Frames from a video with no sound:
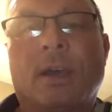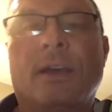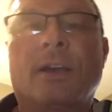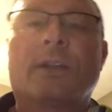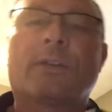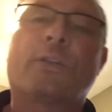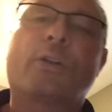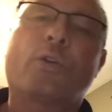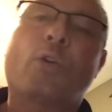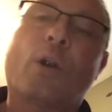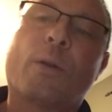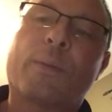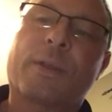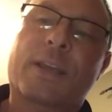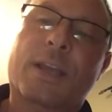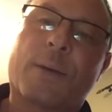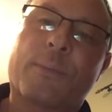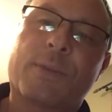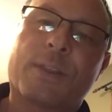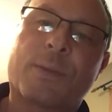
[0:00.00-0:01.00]
They normally
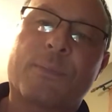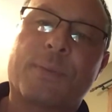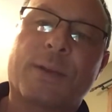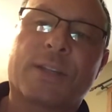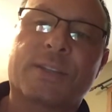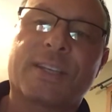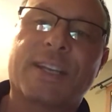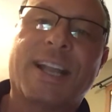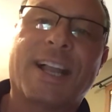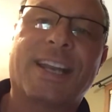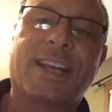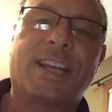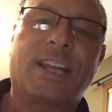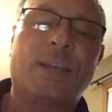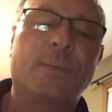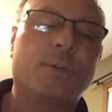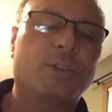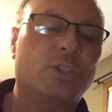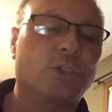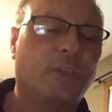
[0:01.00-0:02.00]
come with the built-in
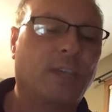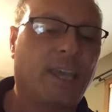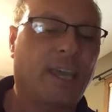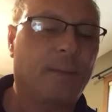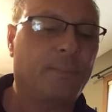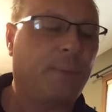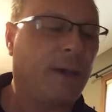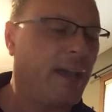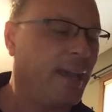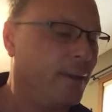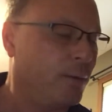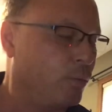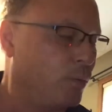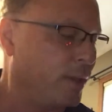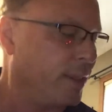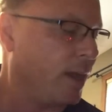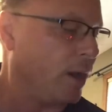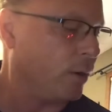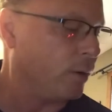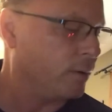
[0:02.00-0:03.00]
LED, but you can buy it
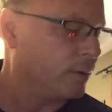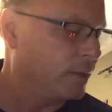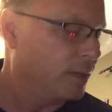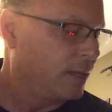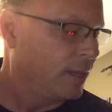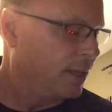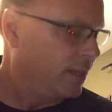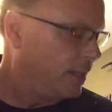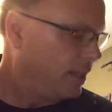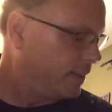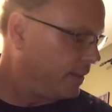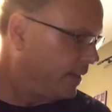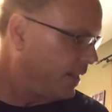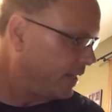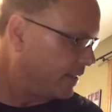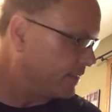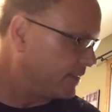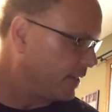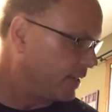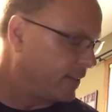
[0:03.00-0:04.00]
without. The
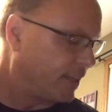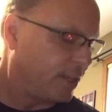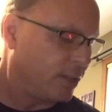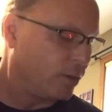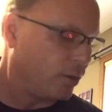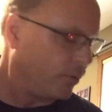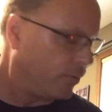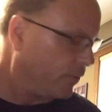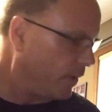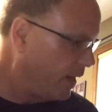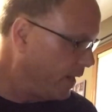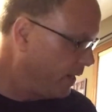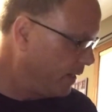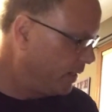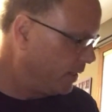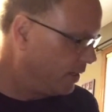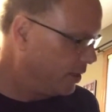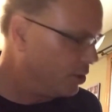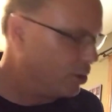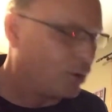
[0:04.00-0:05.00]
next thing that you'll find
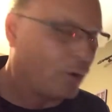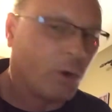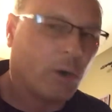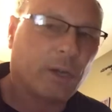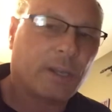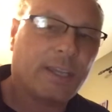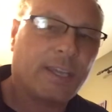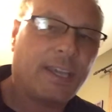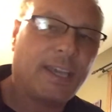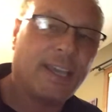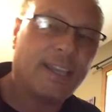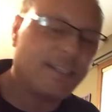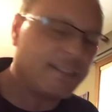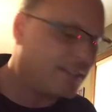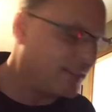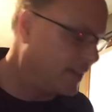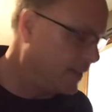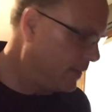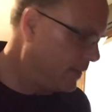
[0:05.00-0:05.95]
in your kit